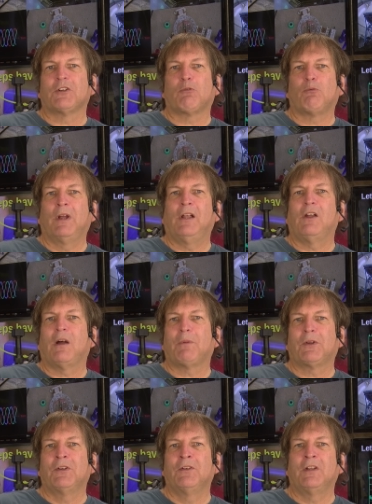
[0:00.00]
a real
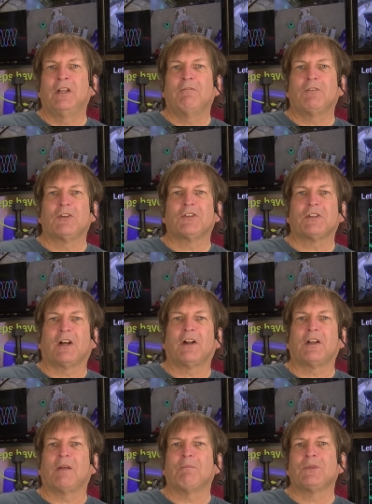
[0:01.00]
opportunity for
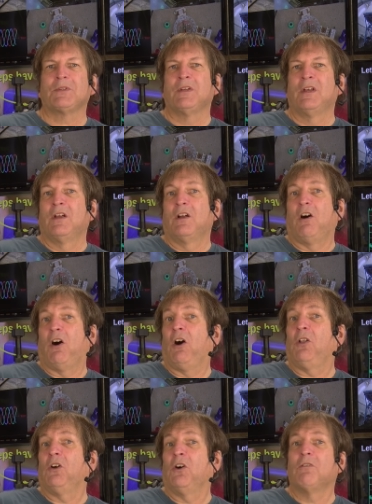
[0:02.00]
startups
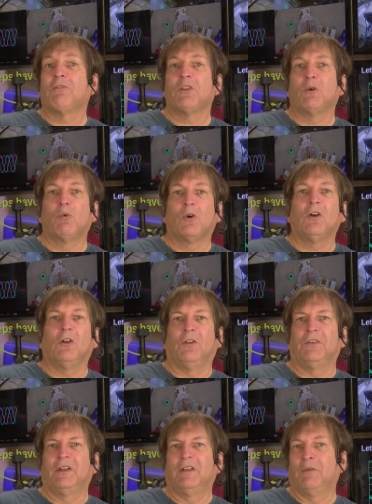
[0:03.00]
all over the
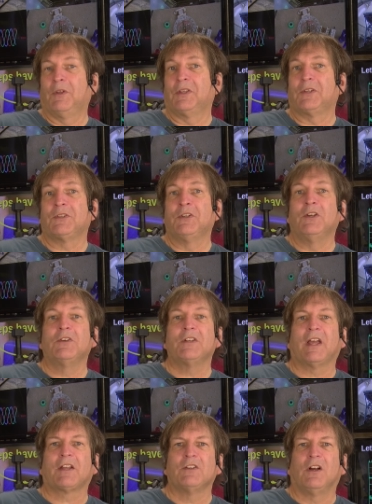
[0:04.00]
world with this new
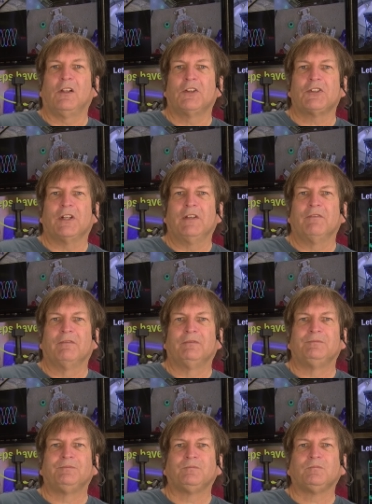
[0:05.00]
technology.
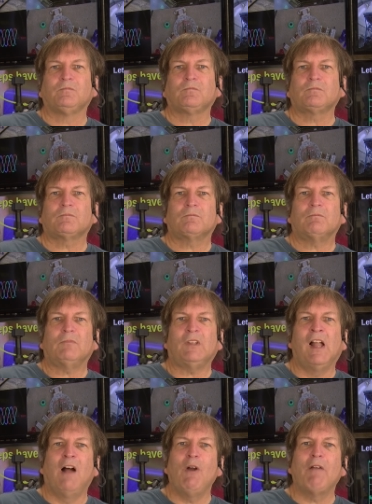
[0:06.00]

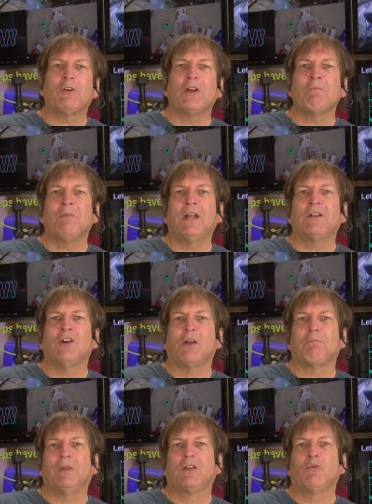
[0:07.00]
However, it might
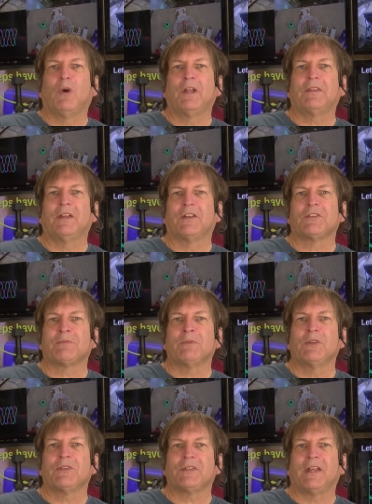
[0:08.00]
not be quite that
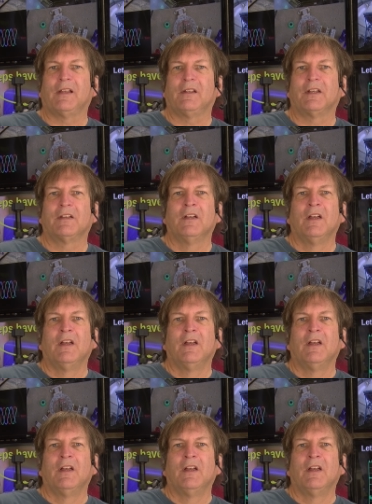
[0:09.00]
smooth sailing.